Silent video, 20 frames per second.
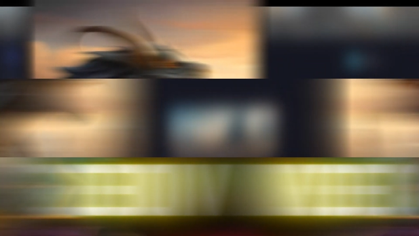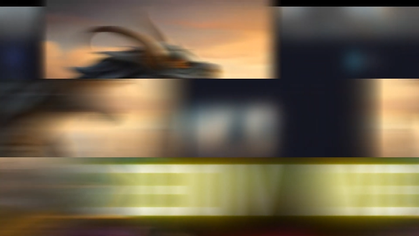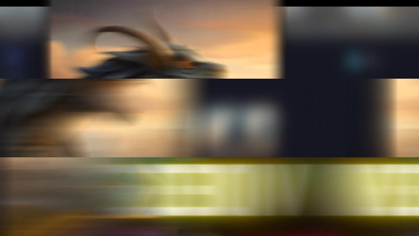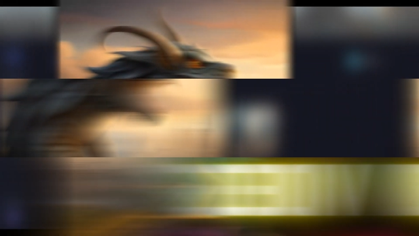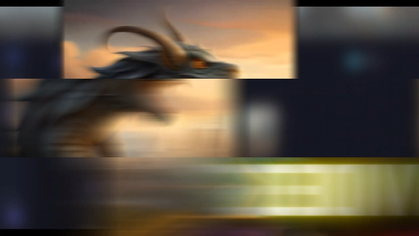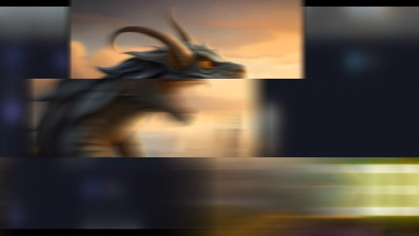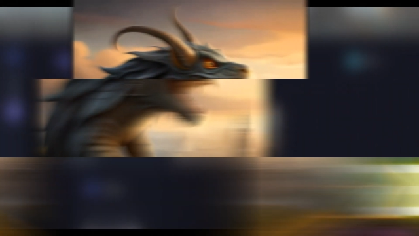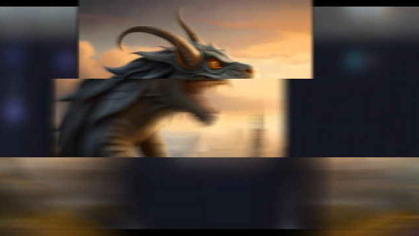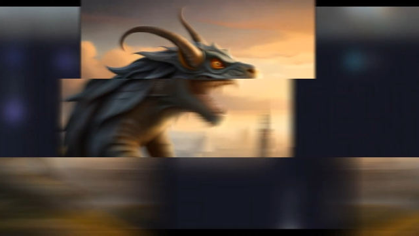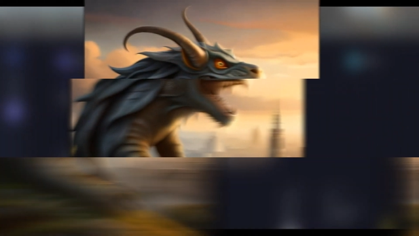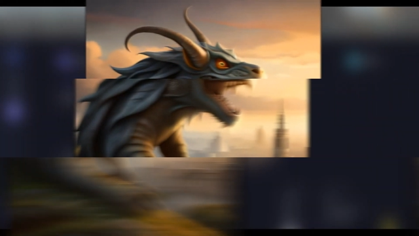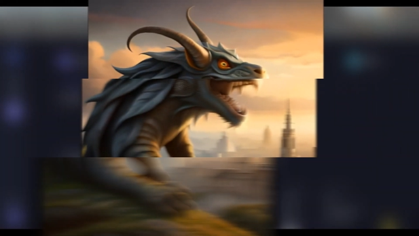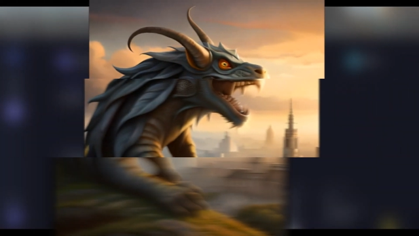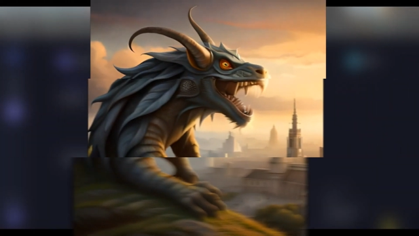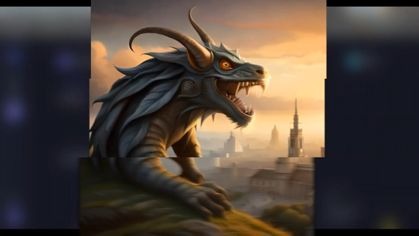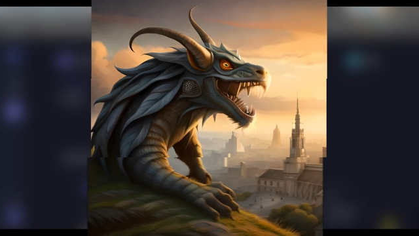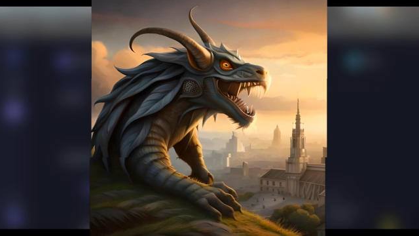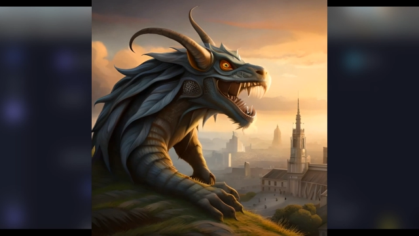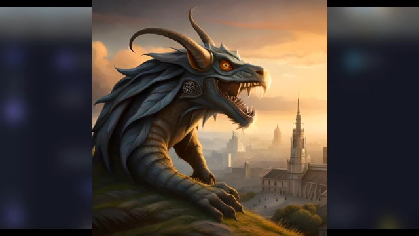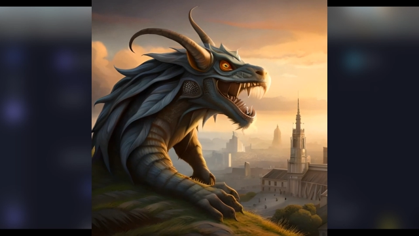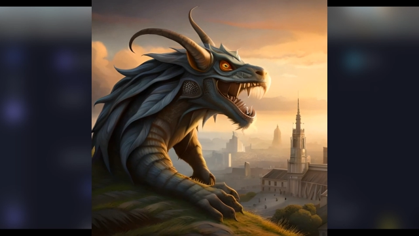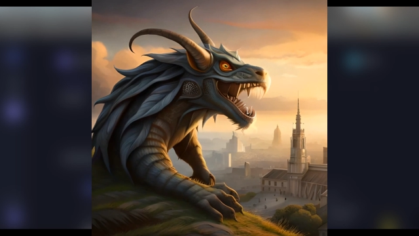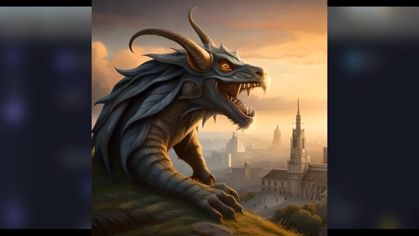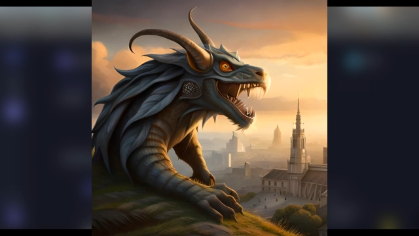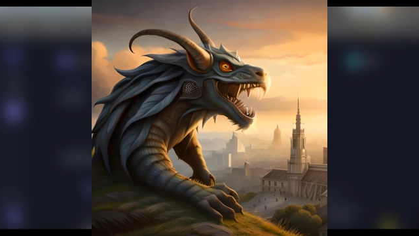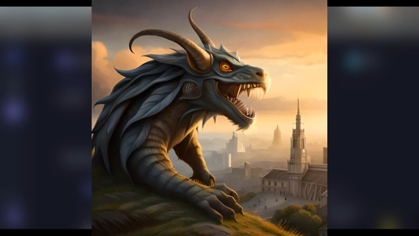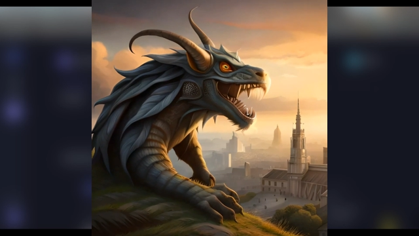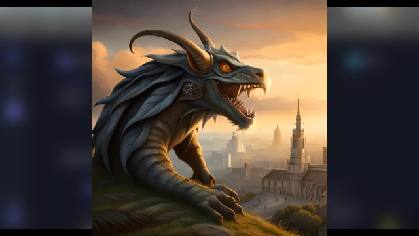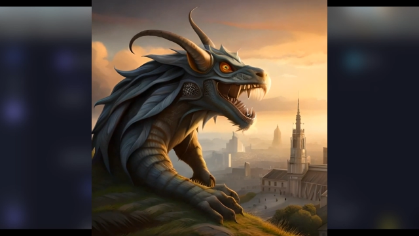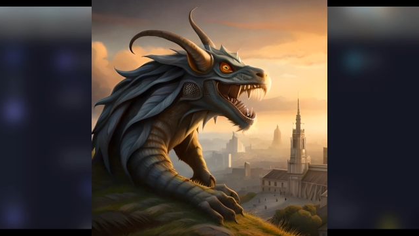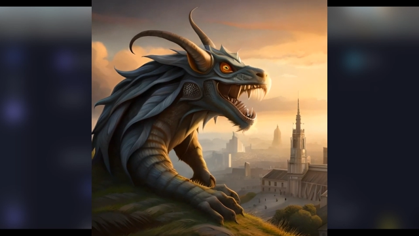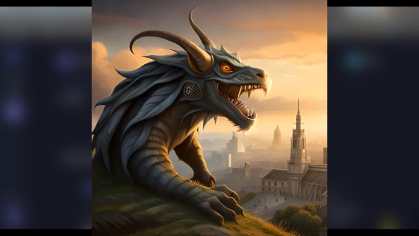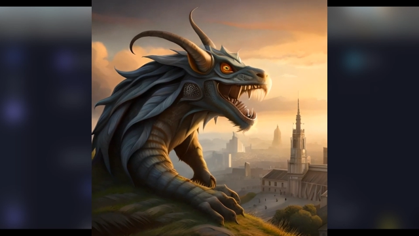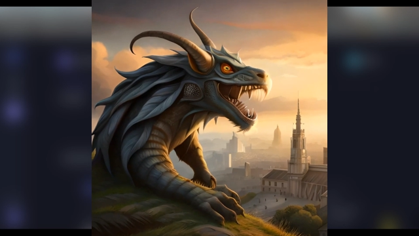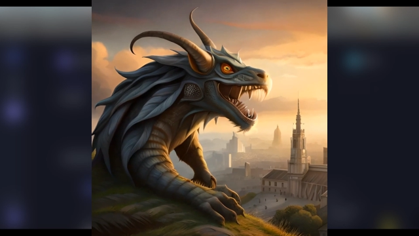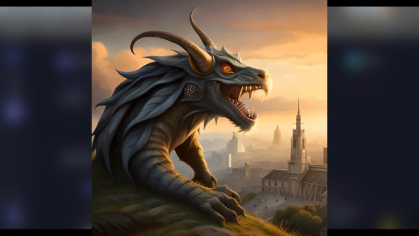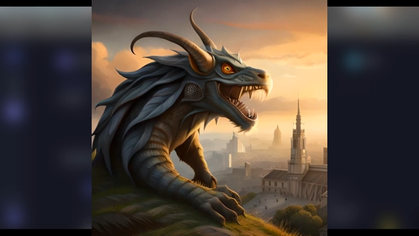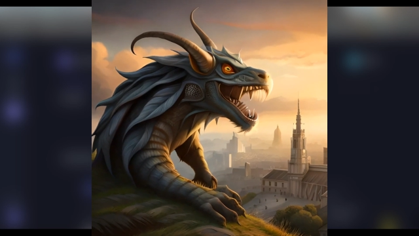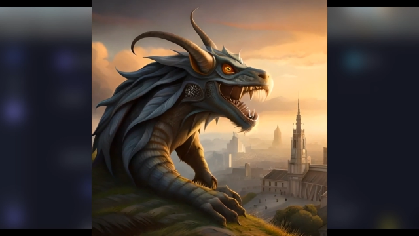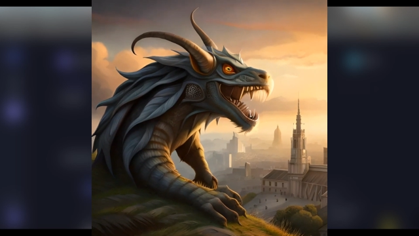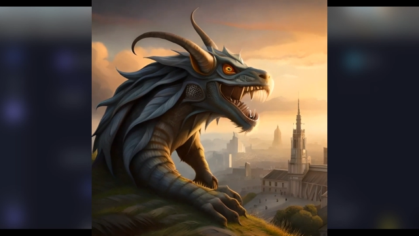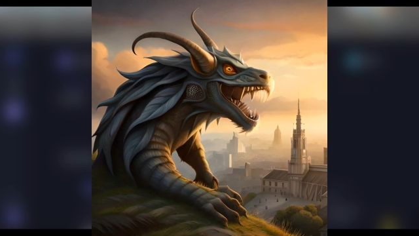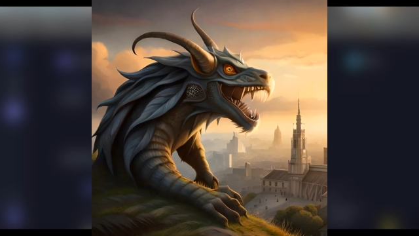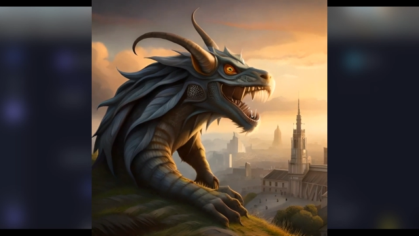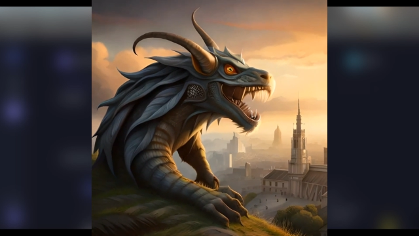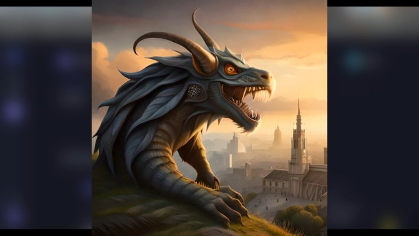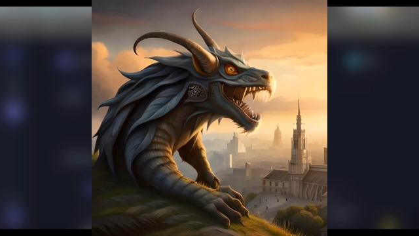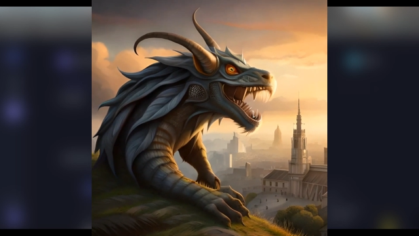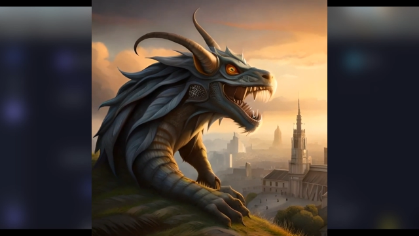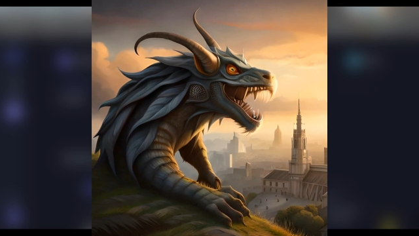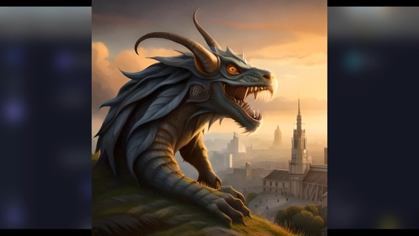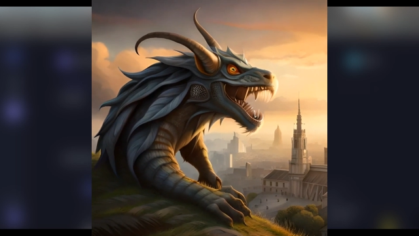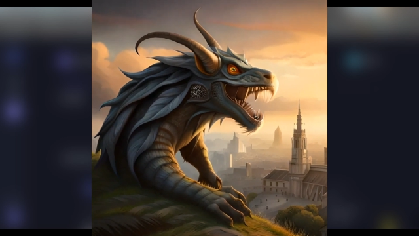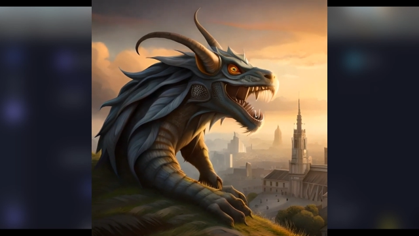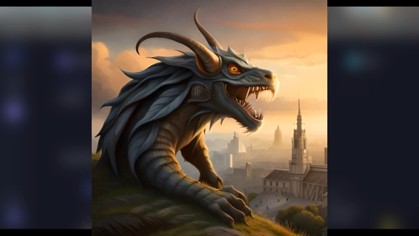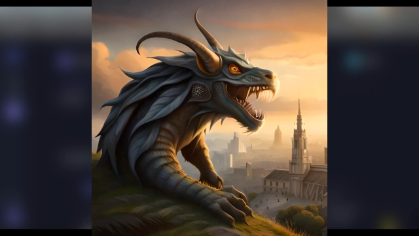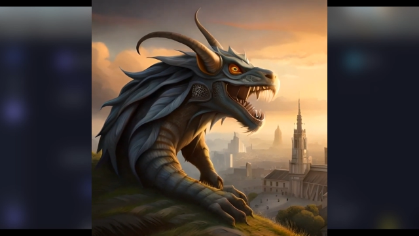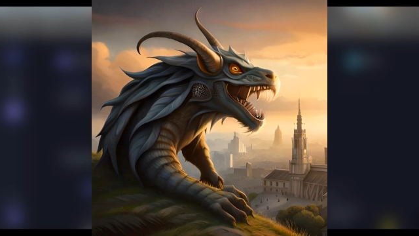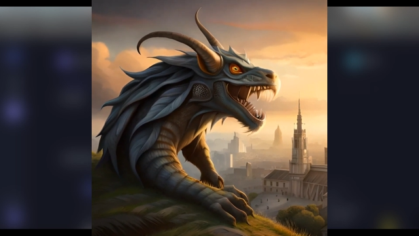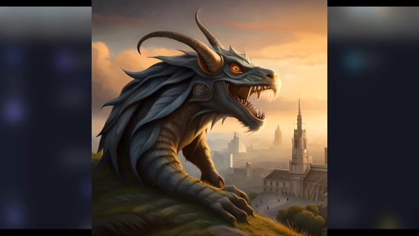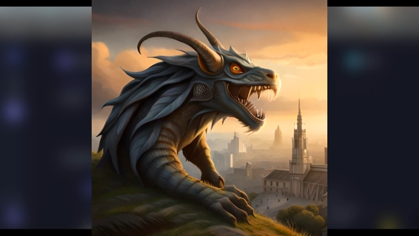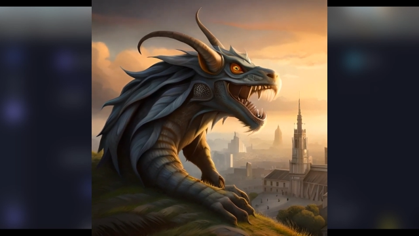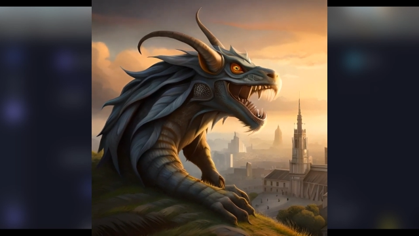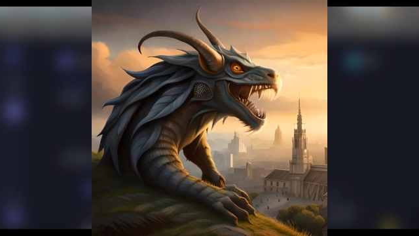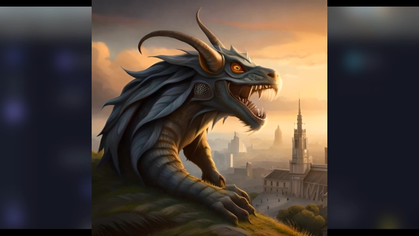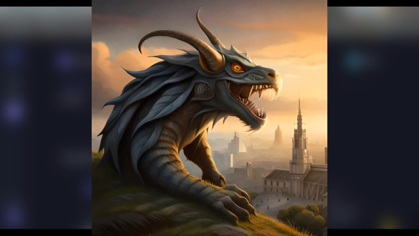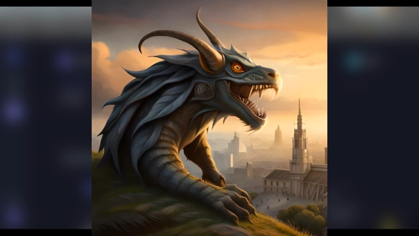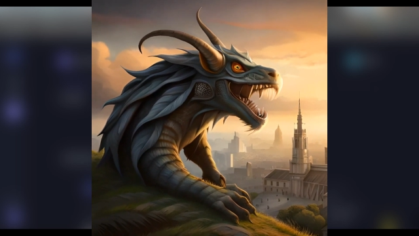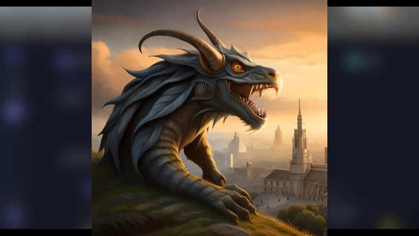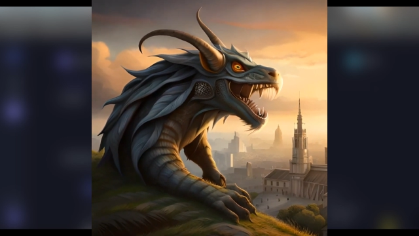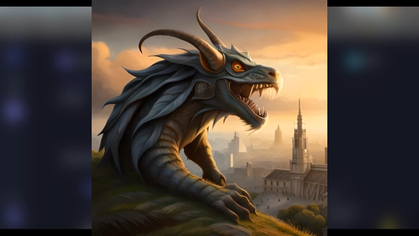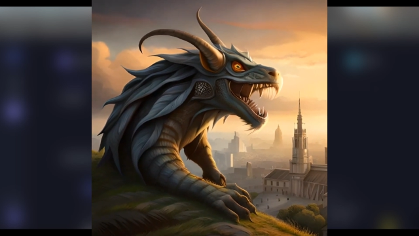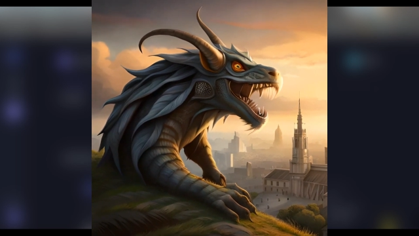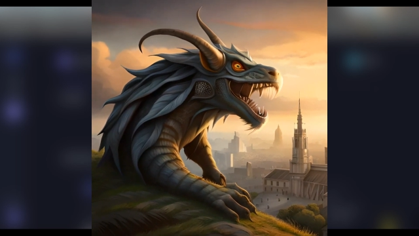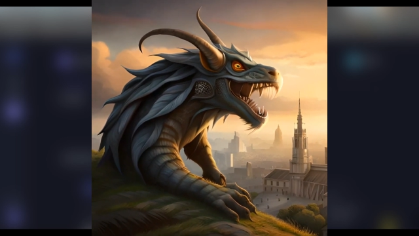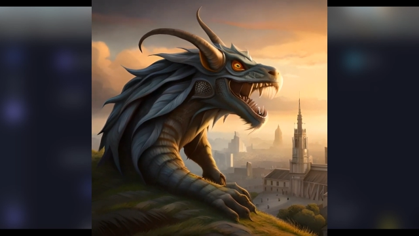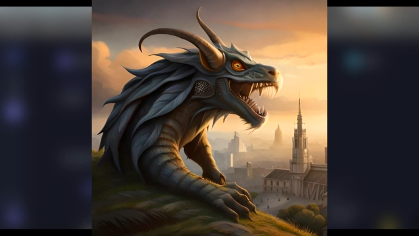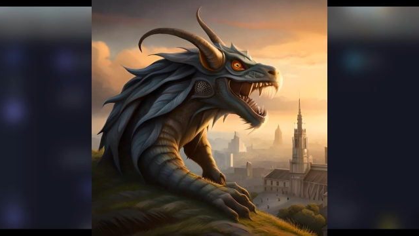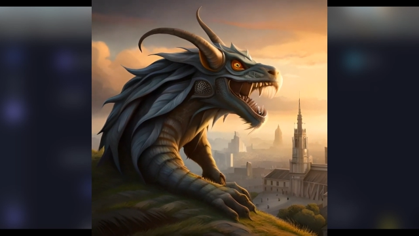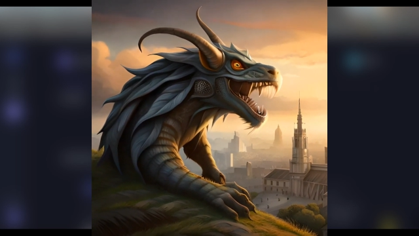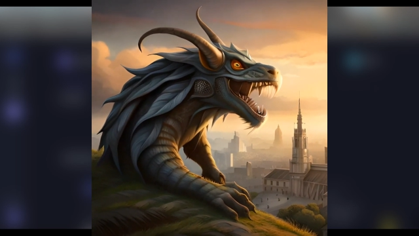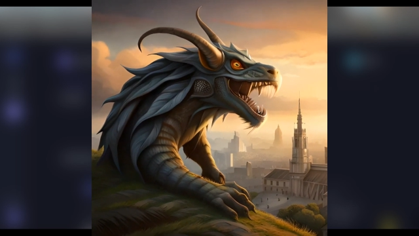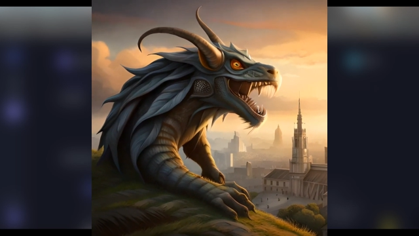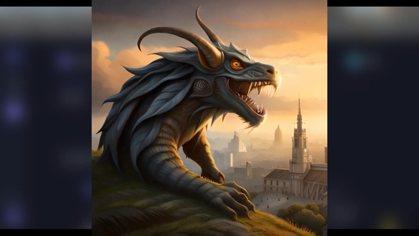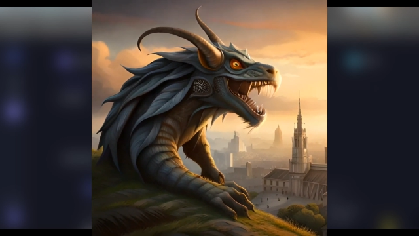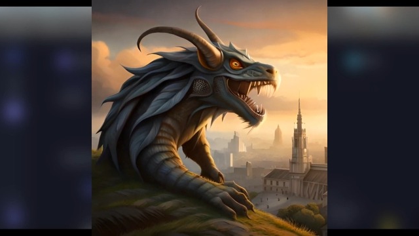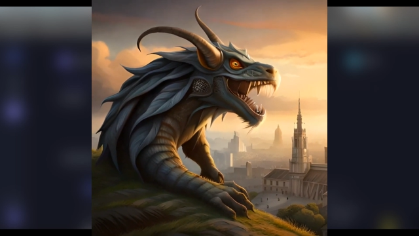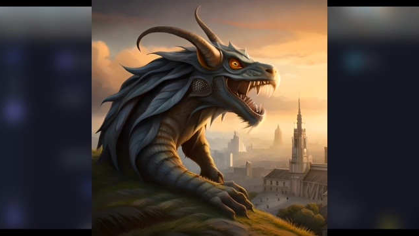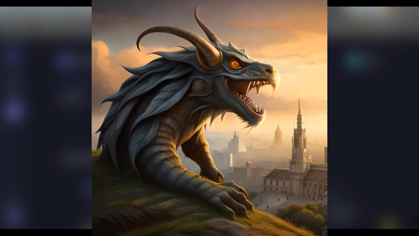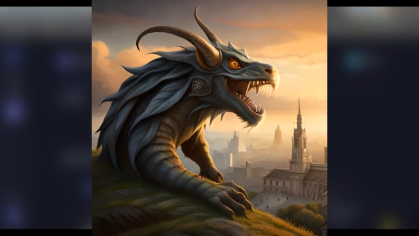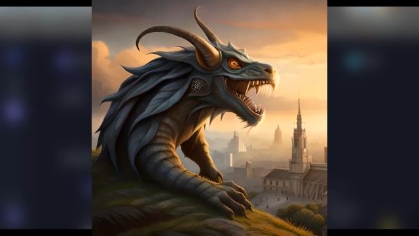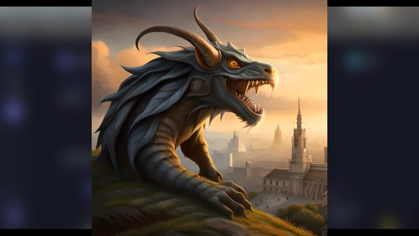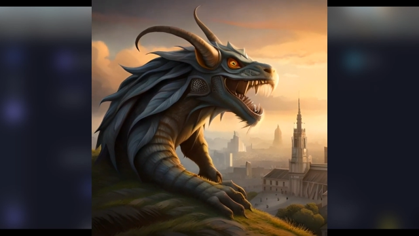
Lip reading: [unreadable: no face in view]